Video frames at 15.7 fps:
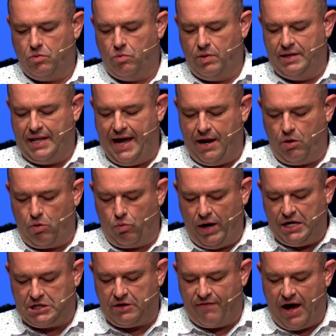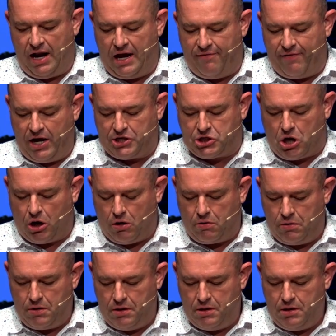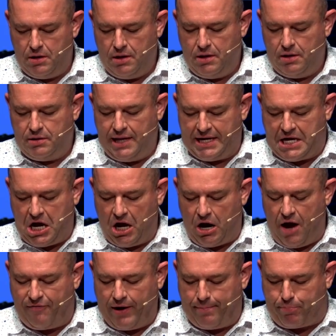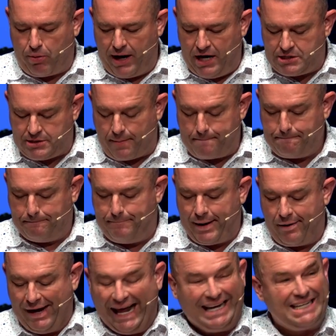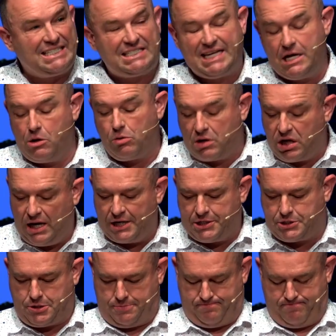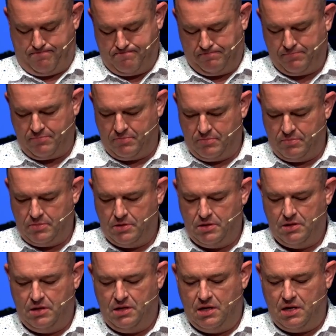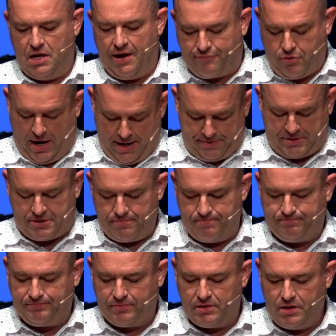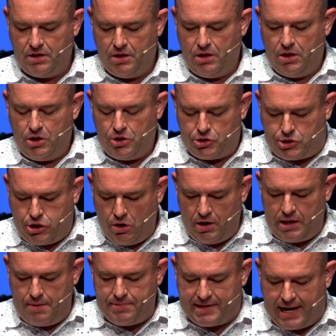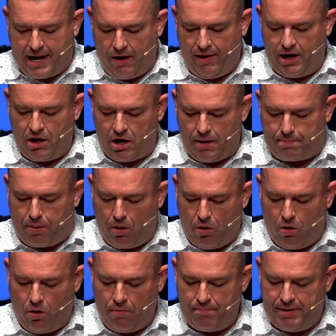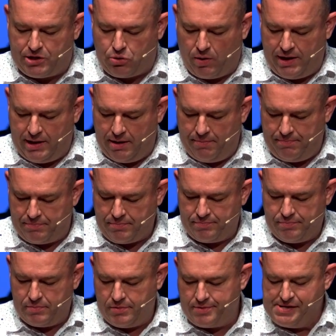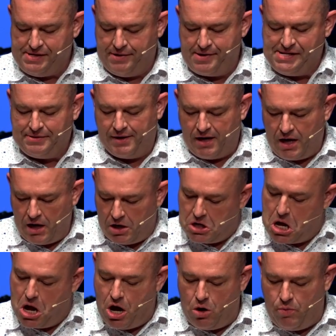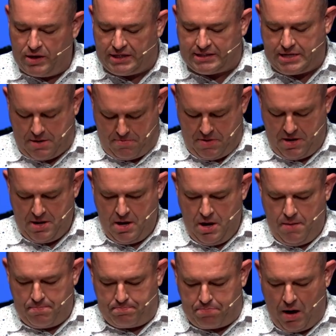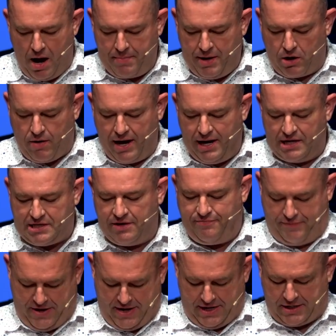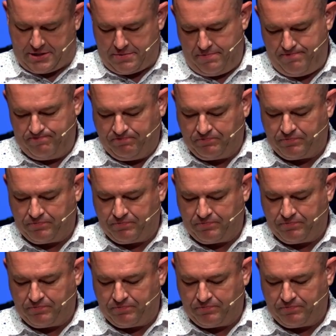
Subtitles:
When they reached the valley of Eshcol, they cut off a branch bearing a single cluster of grapes. Two of them carried it on a pole between them, along with some pomegranates and figs.